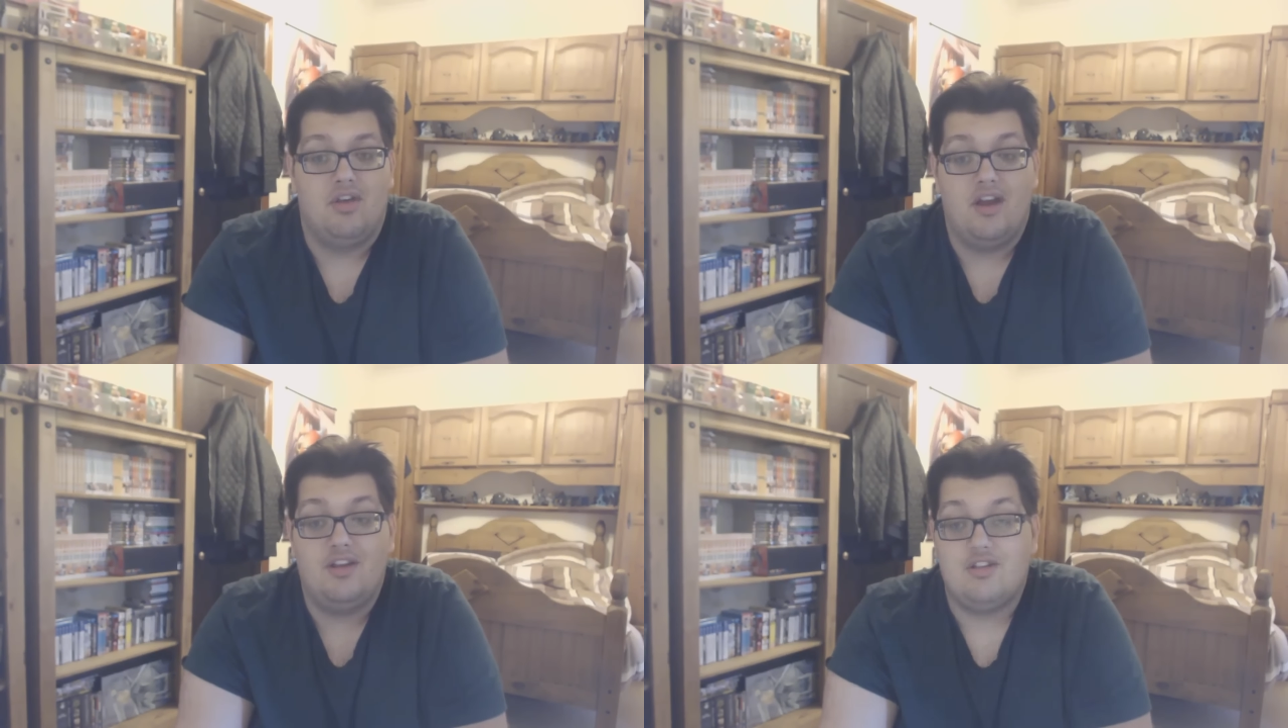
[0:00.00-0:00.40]

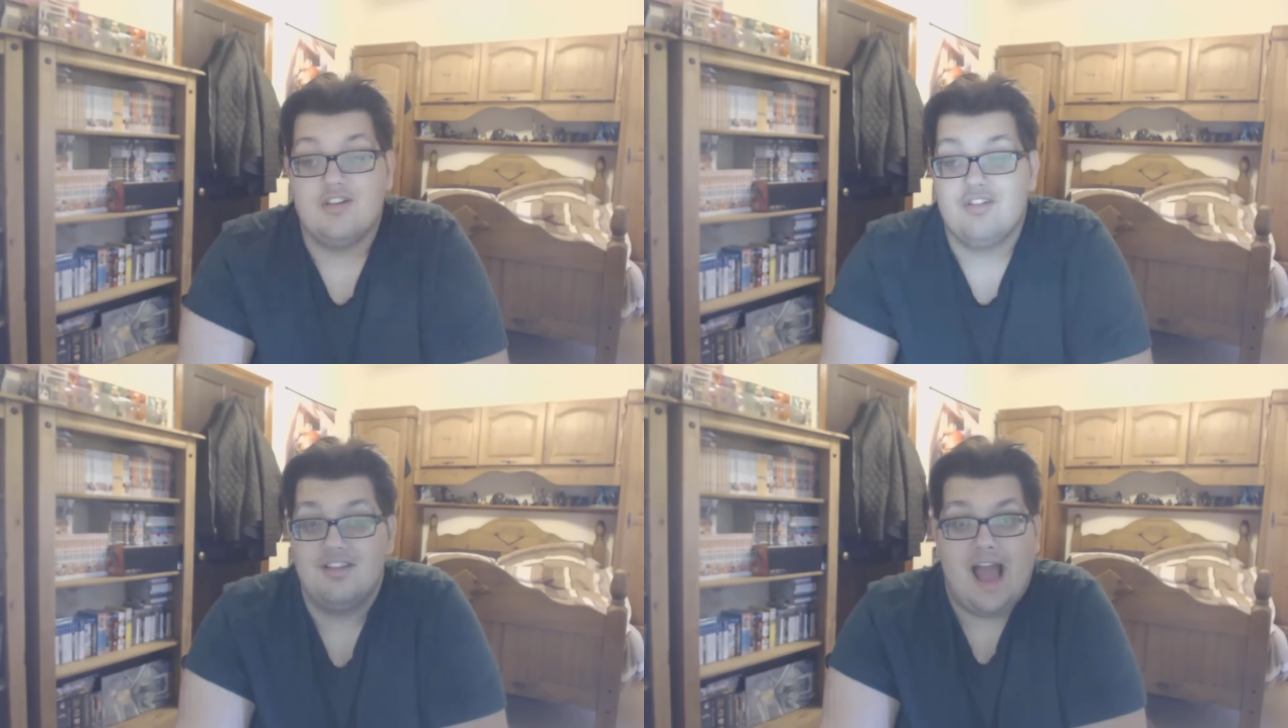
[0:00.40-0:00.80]
Like,
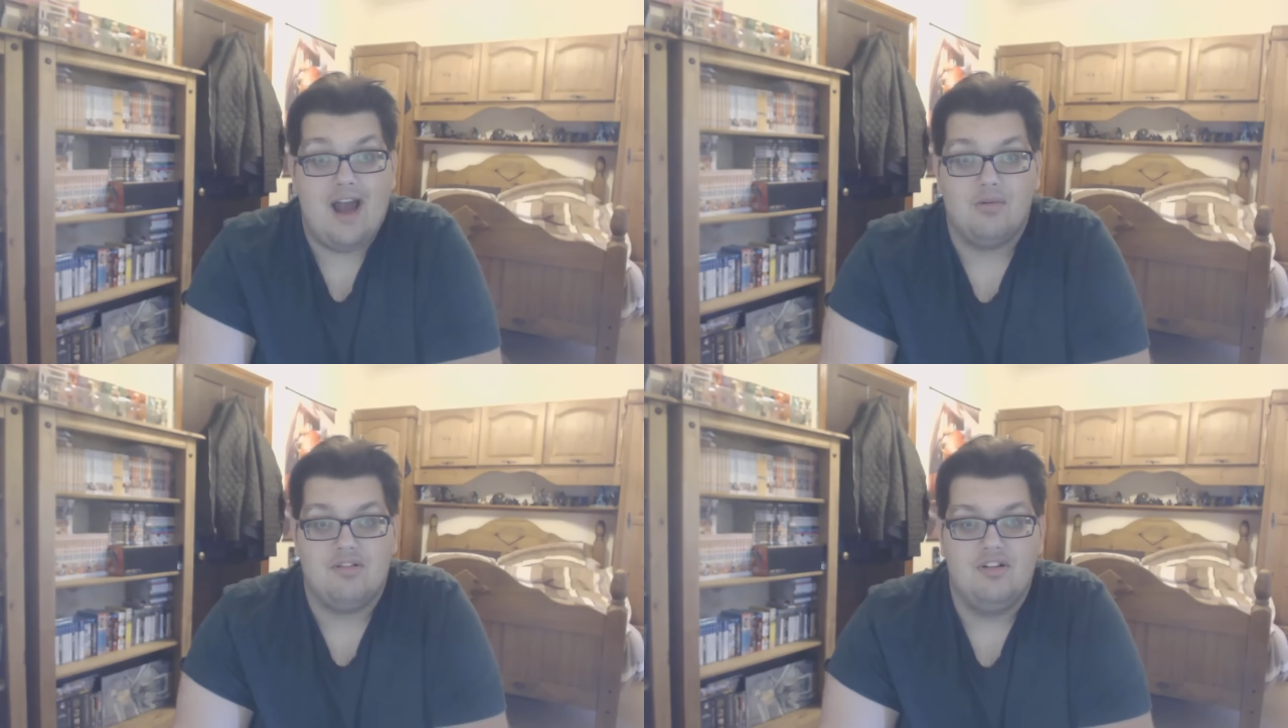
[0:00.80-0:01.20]
just
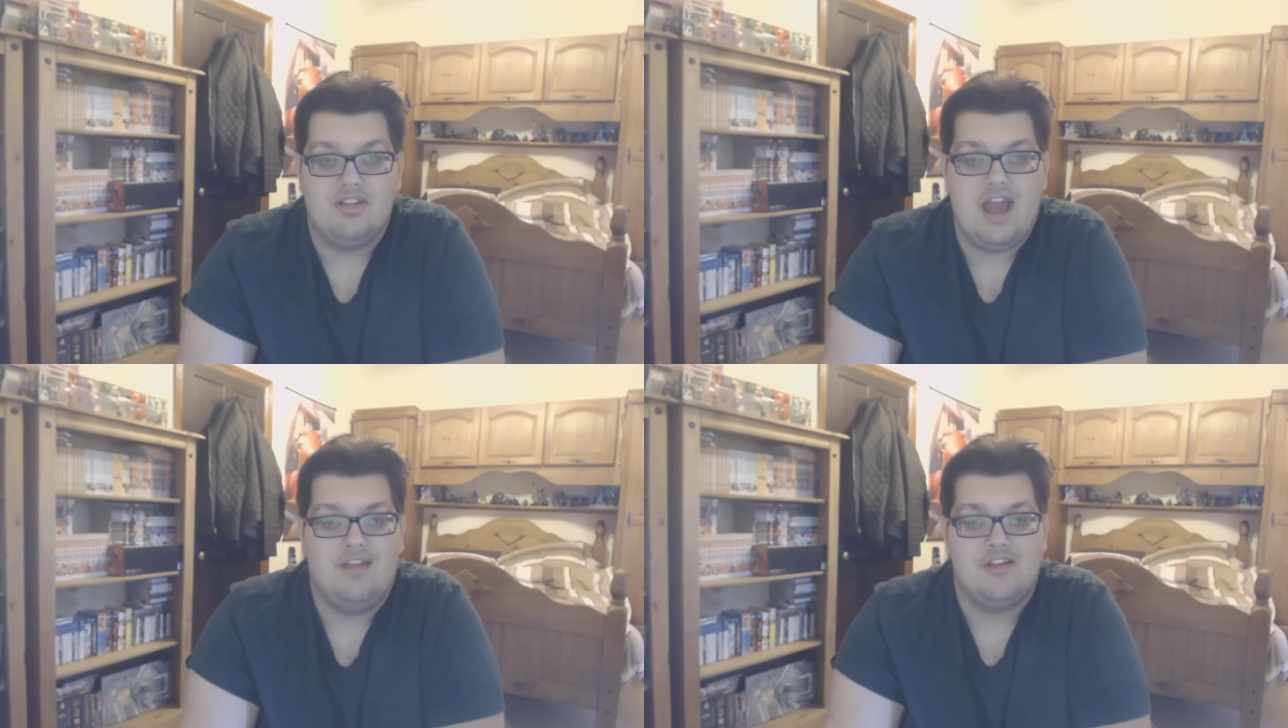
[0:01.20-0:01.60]

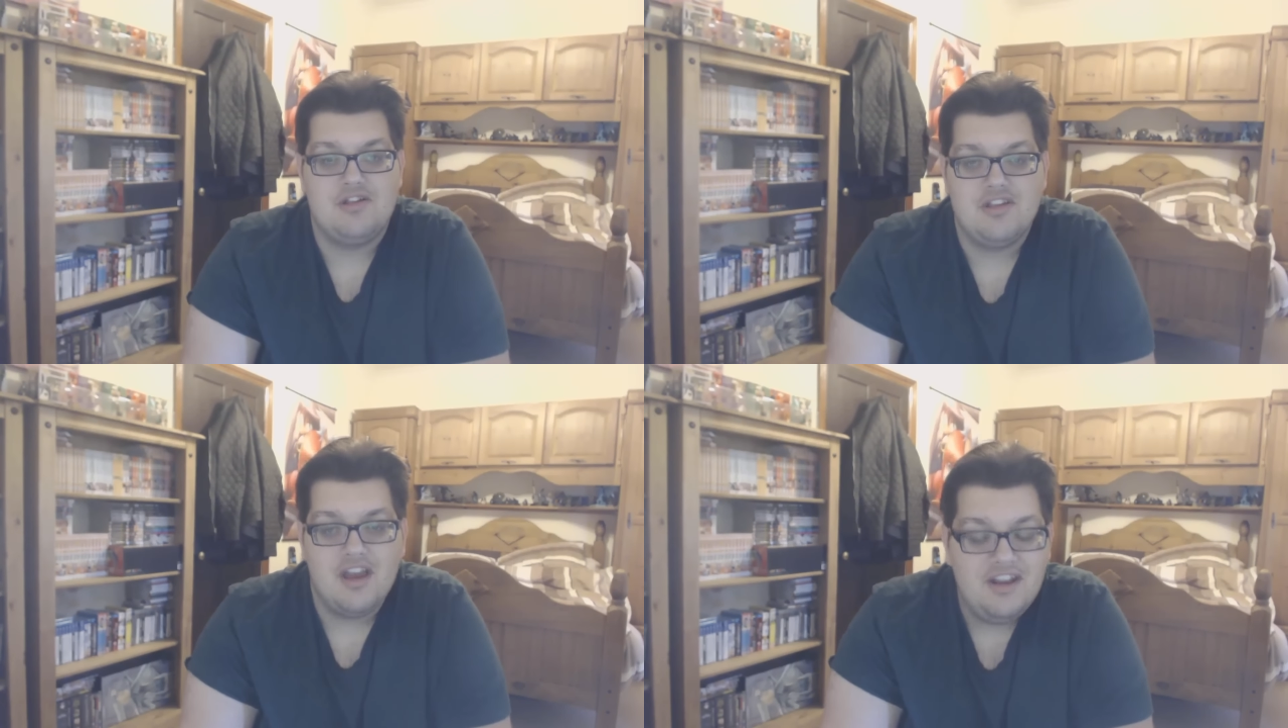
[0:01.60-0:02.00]
absolute death. It's
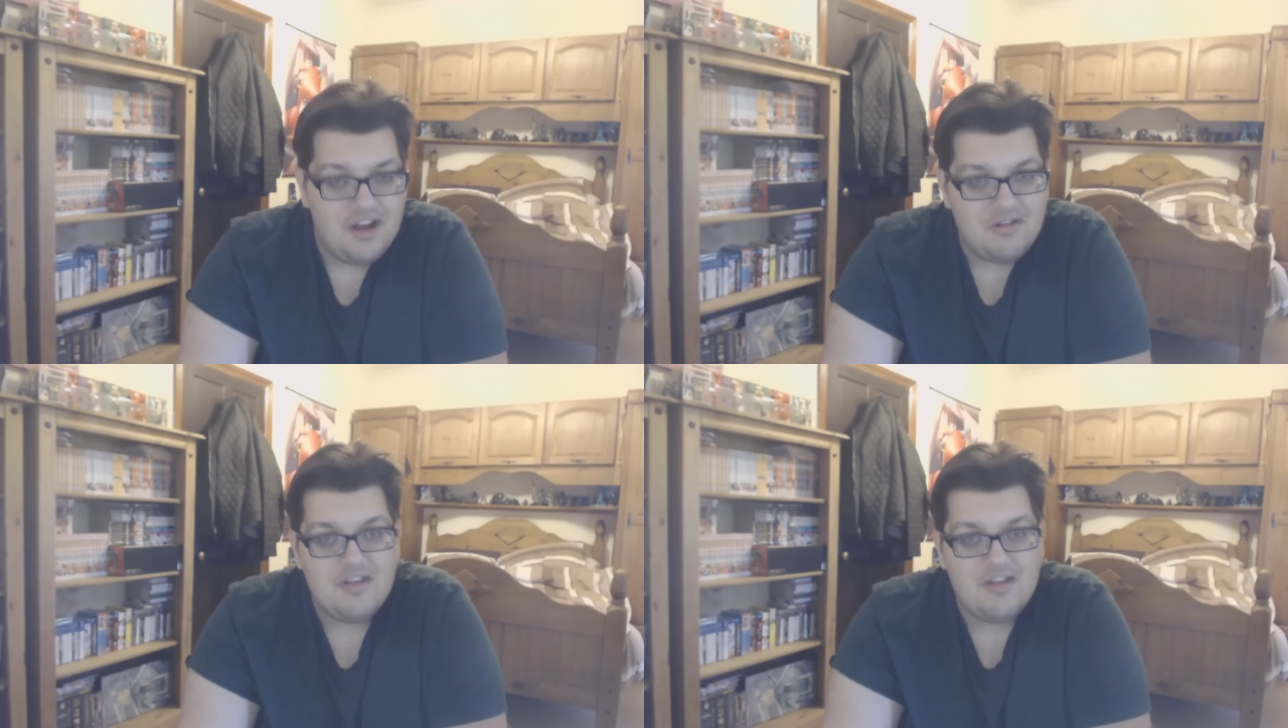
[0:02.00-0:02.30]
just like, you